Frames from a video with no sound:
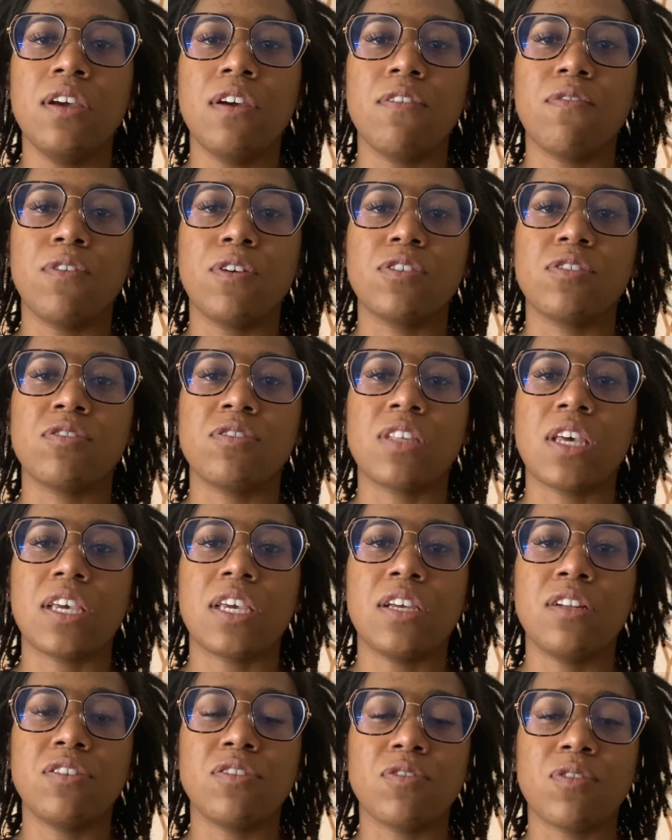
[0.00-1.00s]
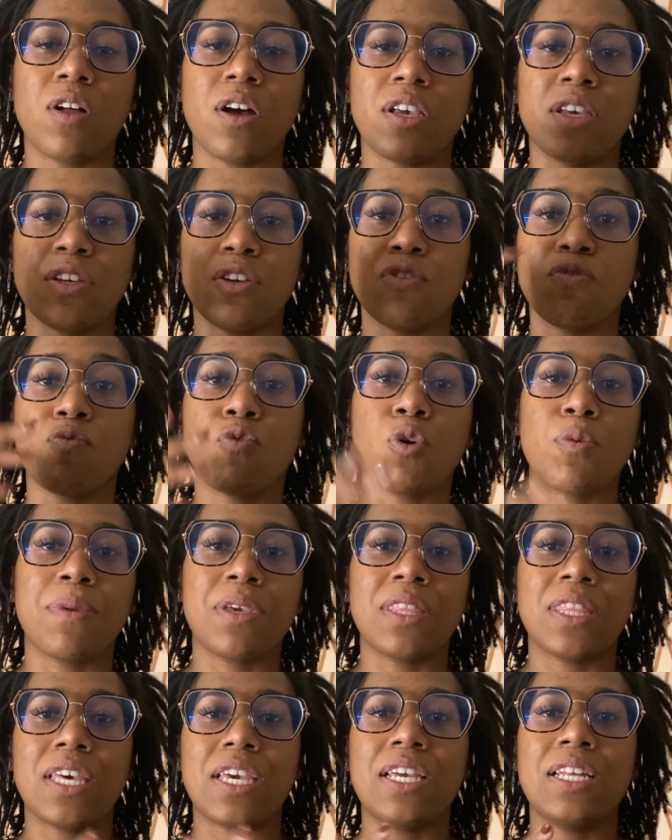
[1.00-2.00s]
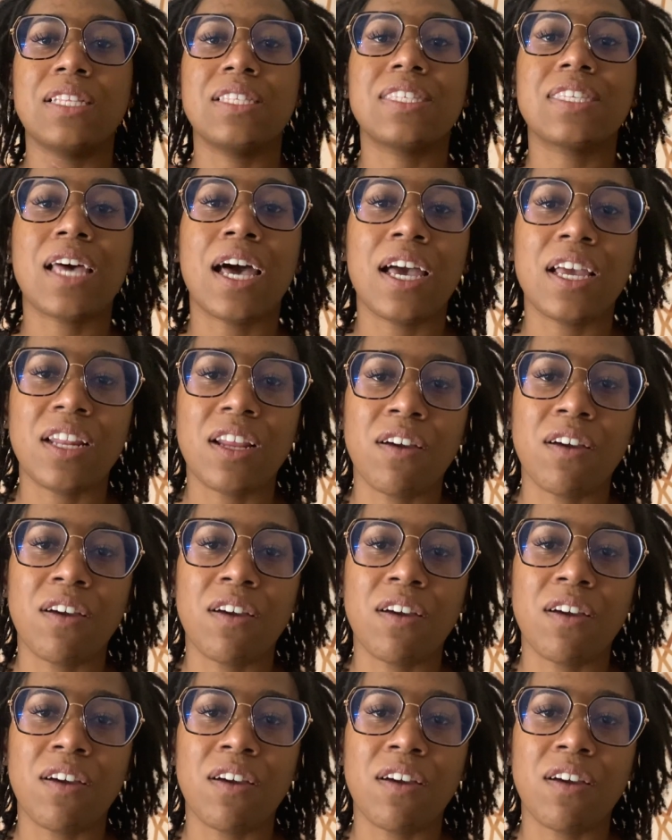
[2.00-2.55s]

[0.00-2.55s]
versus like interlocking, you're forming the inside